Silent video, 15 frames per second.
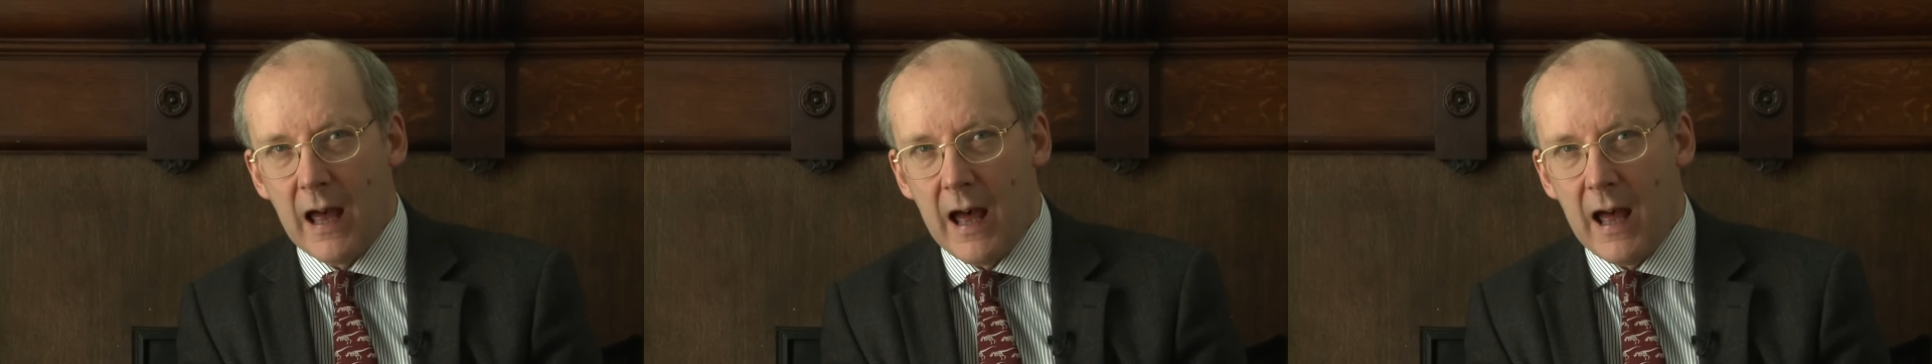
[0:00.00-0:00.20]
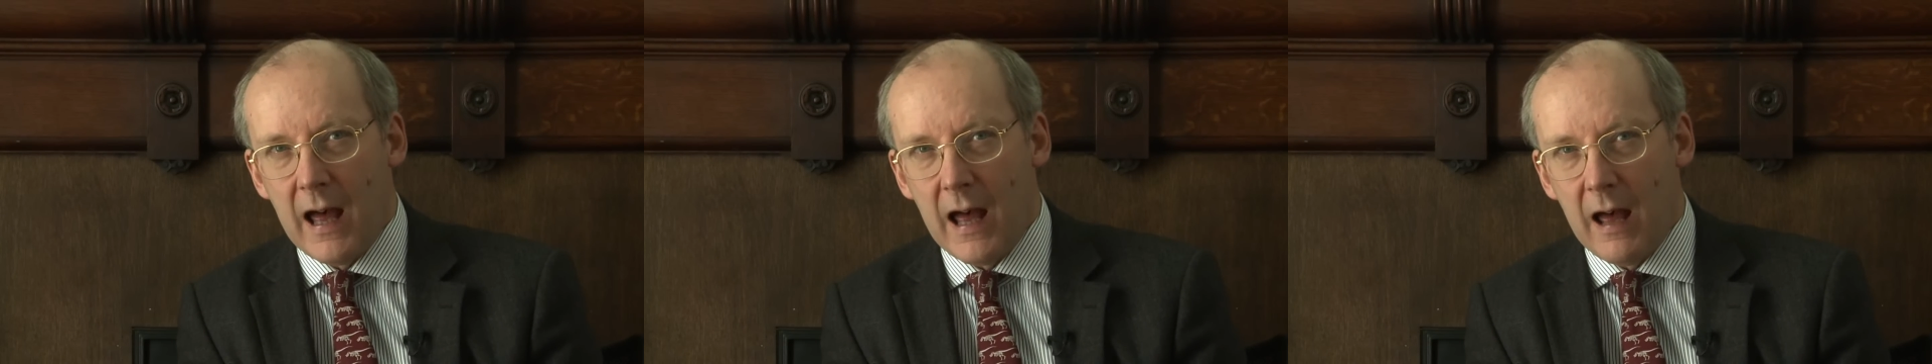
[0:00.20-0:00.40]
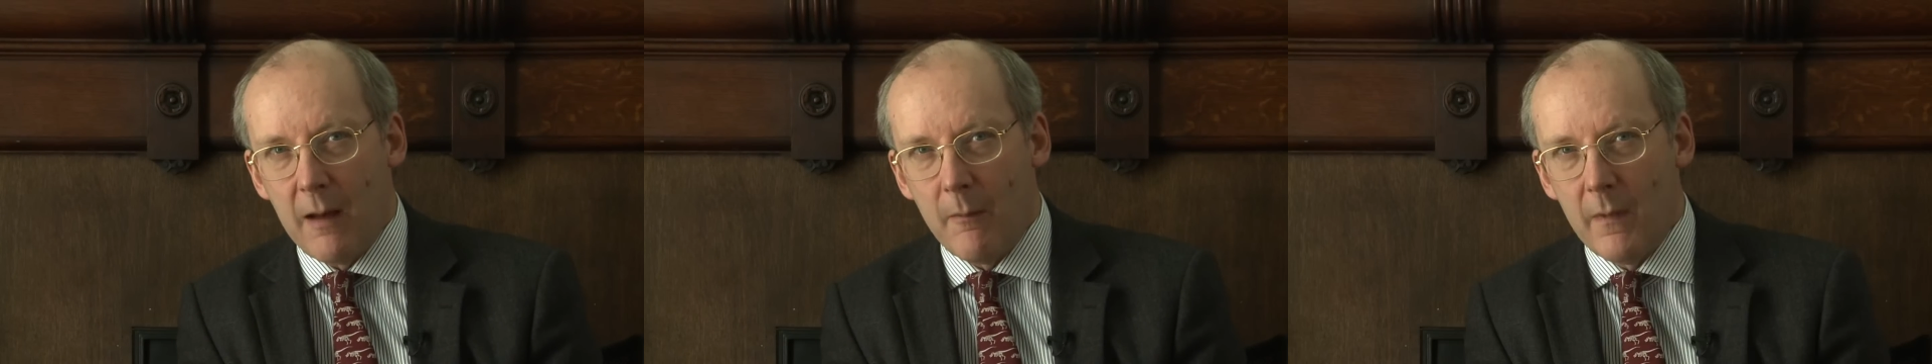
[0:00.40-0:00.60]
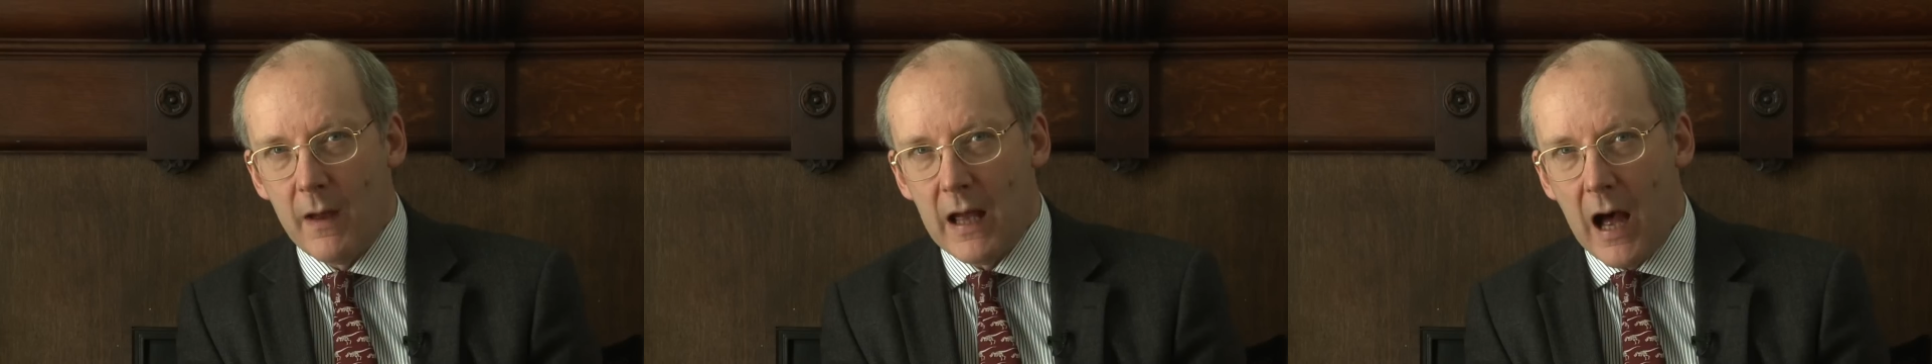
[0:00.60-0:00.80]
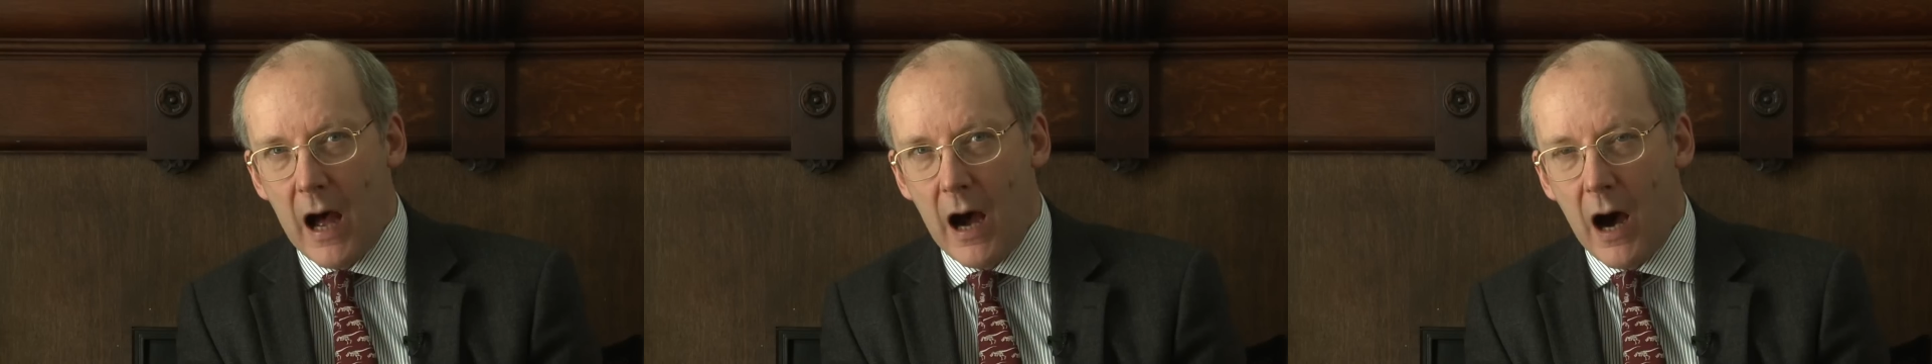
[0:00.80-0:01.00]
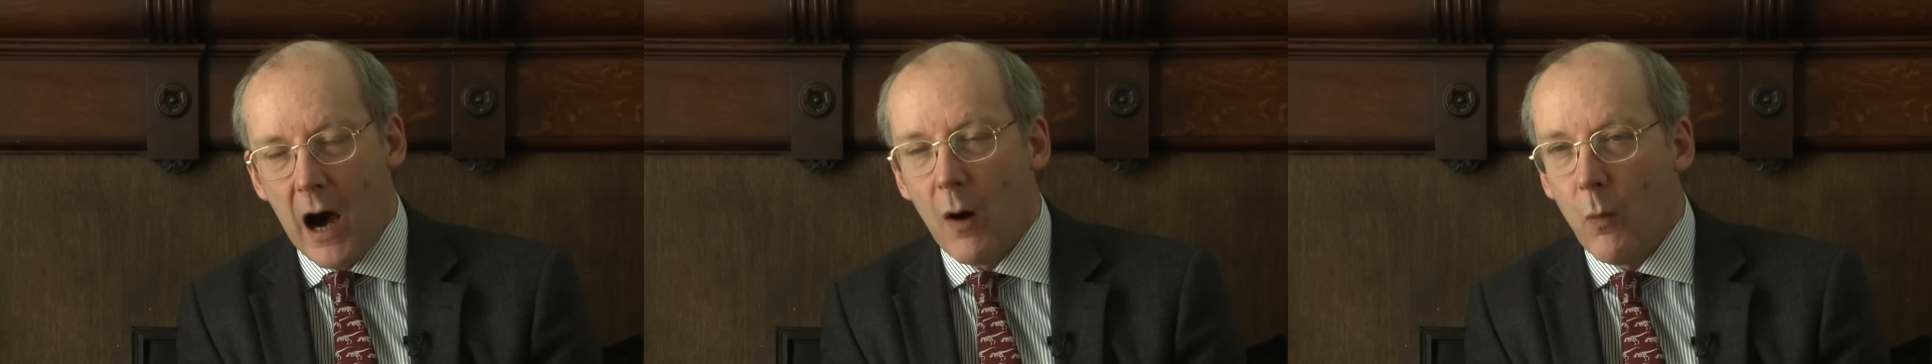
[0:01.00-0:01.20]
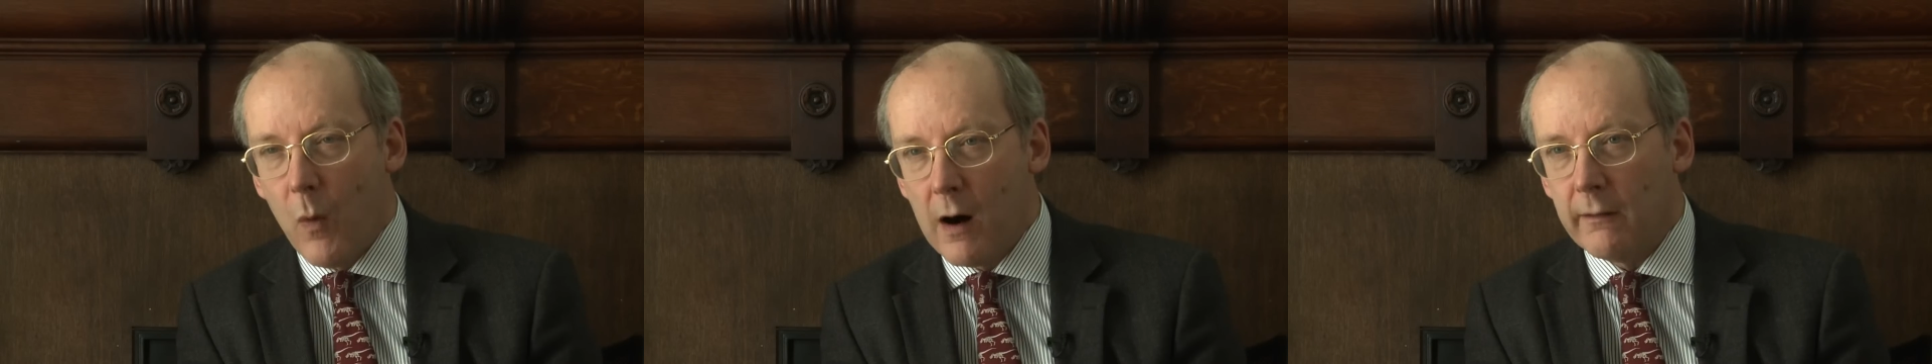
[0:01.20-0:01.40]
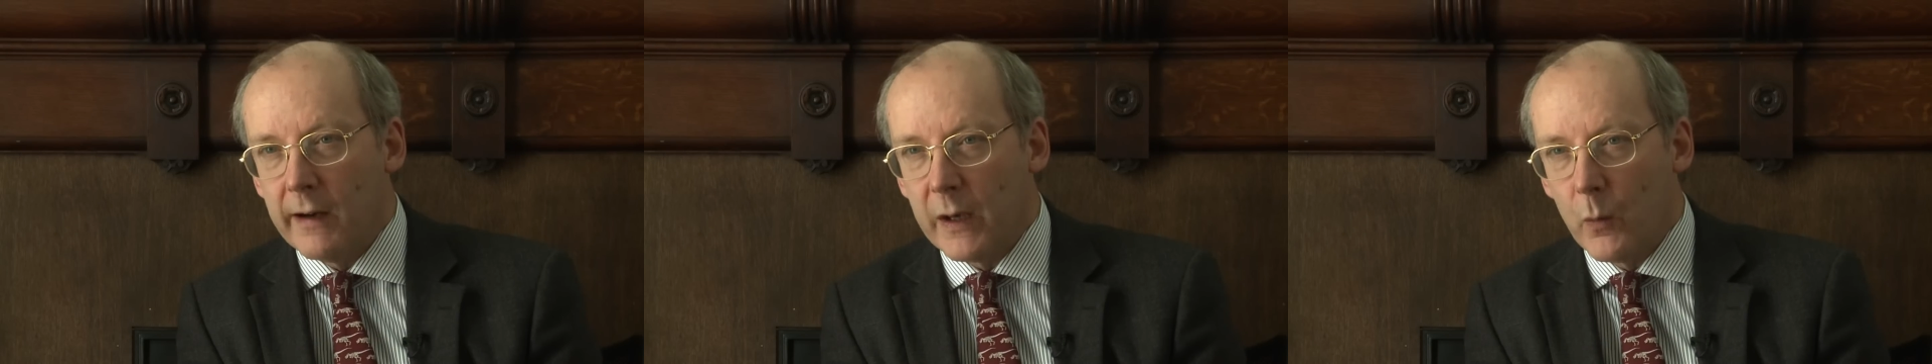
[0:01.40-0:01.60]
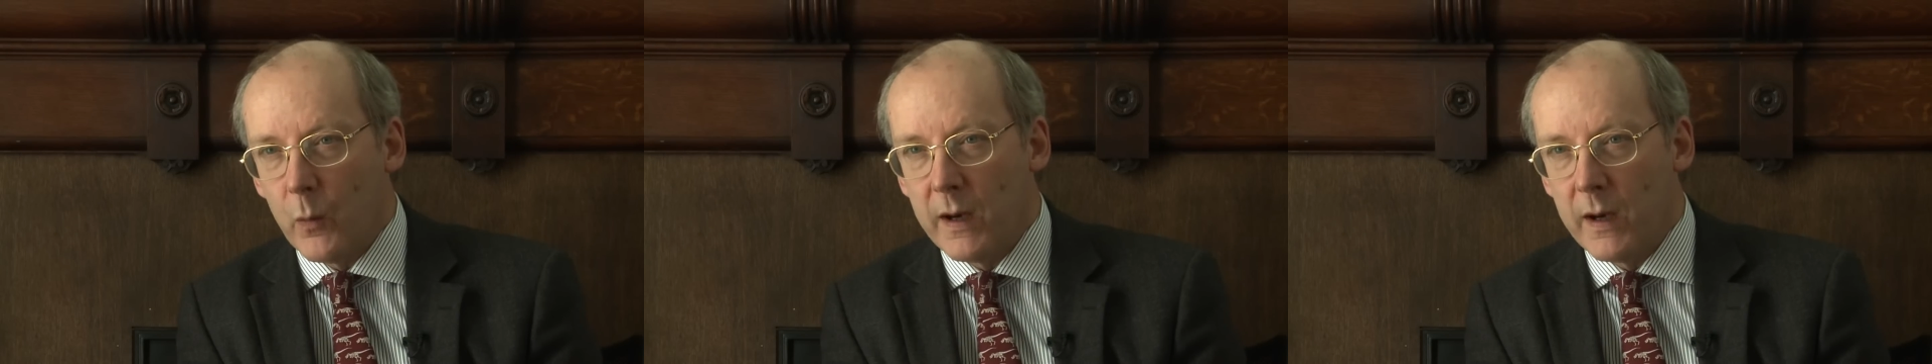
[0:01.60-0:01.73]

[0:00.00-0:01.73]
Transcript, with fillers: um, are worrying.